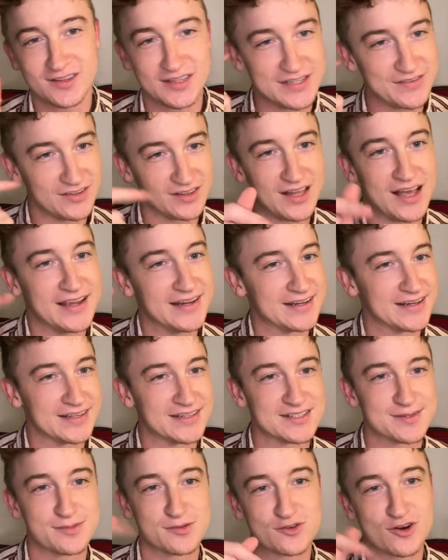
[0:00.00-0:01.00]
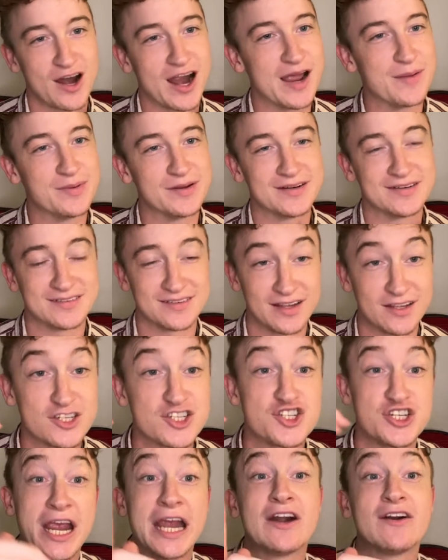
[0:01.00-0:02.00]
leave a like and subscribe and
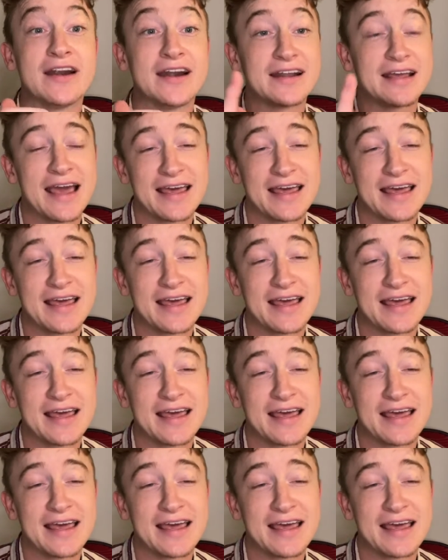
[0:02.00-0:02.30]
share it.